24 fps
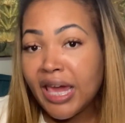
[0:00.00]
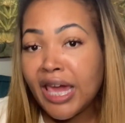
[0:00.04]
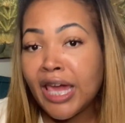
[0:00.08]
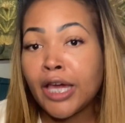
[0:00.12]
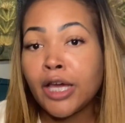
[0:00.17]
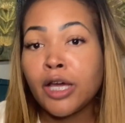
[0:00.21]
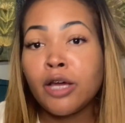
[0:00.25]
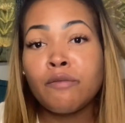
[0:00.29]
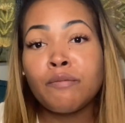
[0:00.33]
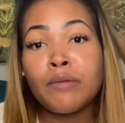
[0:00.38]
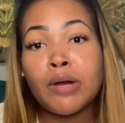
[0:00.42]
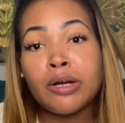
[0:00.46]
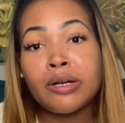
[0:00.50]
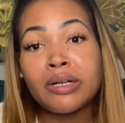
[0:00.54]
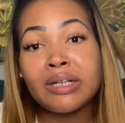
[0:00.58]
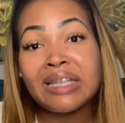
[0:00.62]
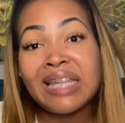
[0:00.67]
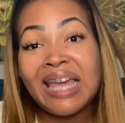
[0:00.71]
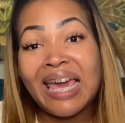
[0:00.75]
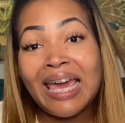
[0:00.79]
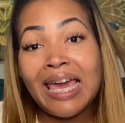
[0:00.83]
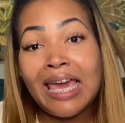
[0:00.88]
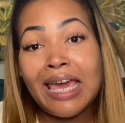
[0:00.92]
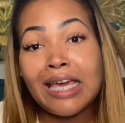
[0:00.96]
and
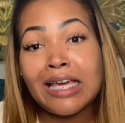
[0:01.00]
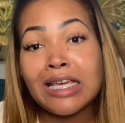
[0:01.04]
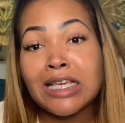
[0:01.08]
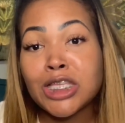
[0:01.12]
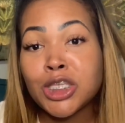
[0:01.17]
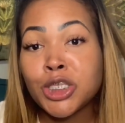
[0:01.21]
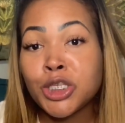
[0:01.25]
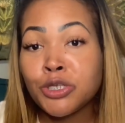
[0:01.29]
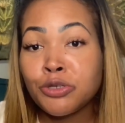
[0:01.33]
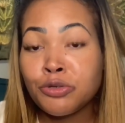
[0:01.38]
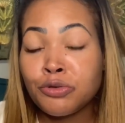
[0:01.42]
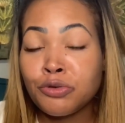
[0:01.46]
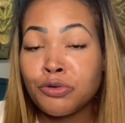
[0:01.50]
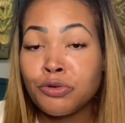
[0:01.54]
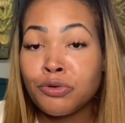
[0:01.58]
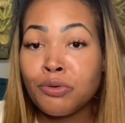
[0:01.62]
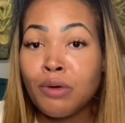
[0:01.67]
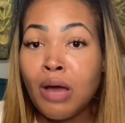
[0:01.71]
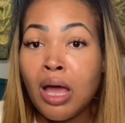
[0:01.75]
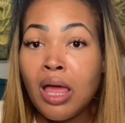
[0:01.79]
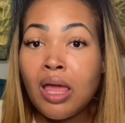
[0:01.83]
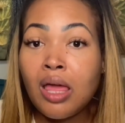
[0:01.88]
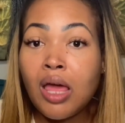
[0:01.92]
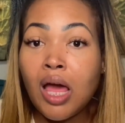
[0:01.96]
converting that
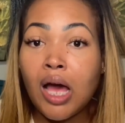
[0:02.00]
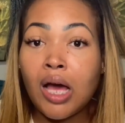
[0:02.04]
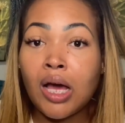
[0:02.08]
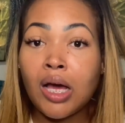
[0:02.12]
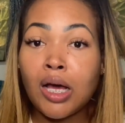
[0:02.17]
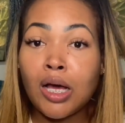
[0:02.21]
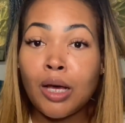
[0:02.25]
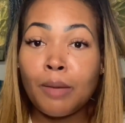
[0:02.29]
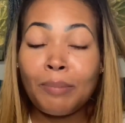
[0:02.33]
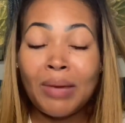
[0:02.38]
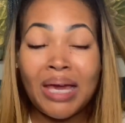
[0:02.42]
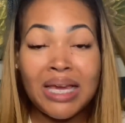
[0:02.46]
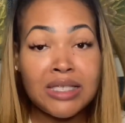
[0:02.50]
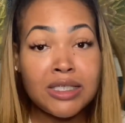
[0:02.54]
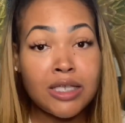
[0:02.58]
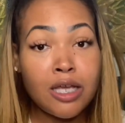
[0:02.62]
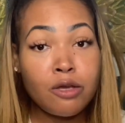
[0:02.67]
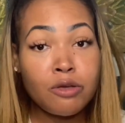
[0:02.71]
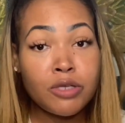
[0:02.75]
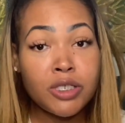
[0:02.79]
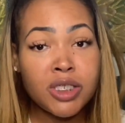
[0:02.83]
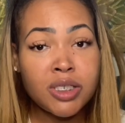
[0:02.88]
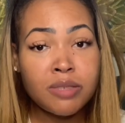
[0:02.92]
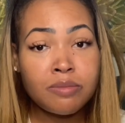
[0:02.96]
into
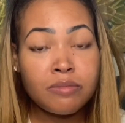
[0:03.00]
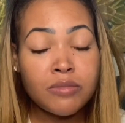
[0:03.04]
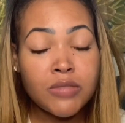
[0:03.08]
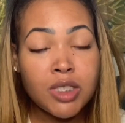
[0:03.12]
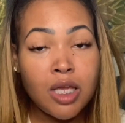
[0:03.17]
pesos.